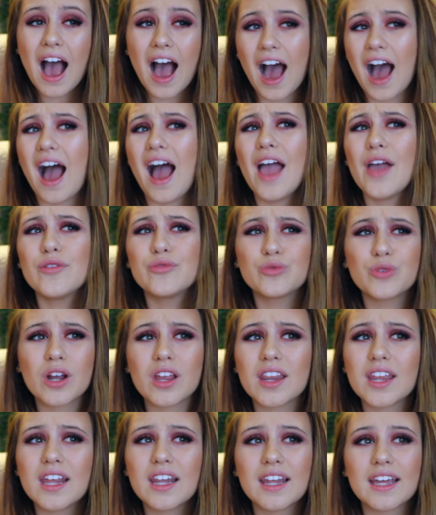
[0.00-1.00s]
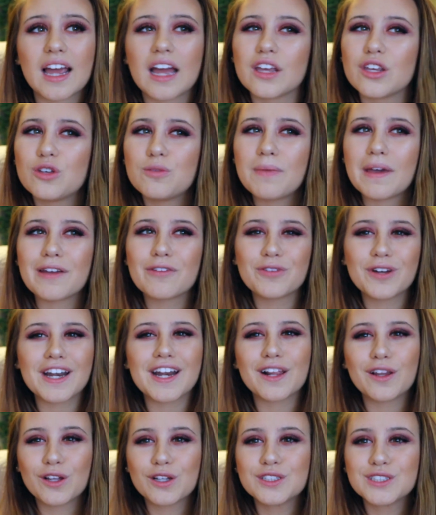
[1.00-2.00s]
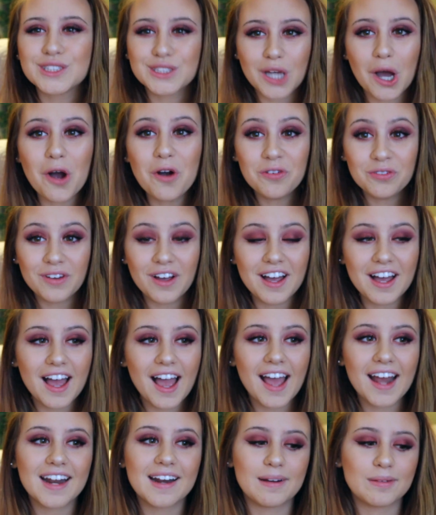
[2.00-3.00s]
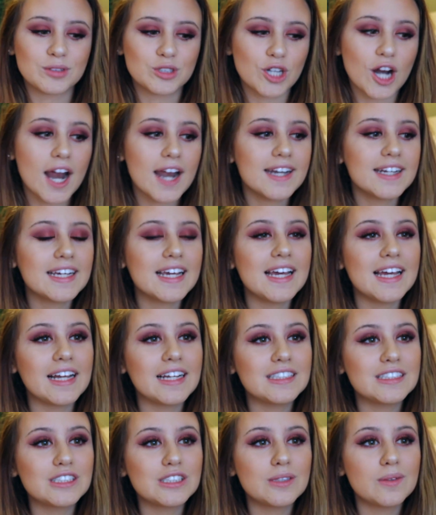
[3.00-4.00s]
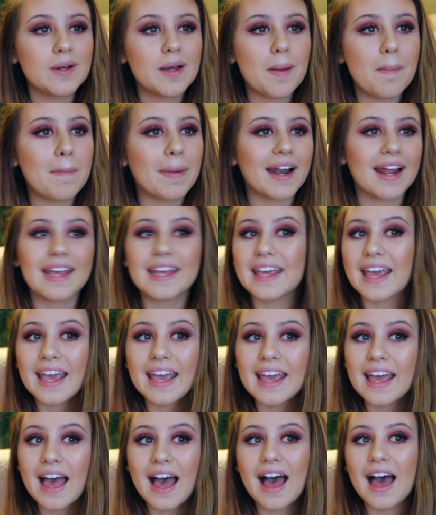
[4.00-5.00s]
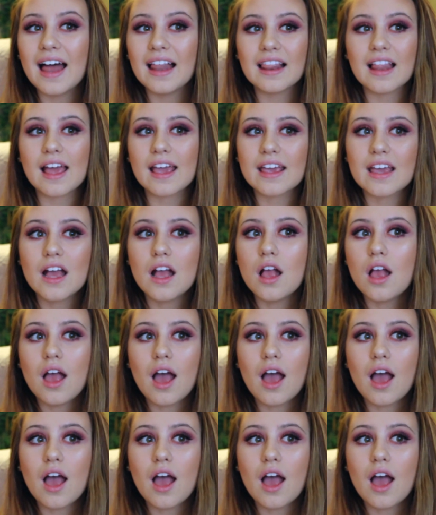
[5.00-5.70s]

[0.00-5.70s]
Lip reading: I really like, you make reading look so fun and I'm trying to get into it but I can't, like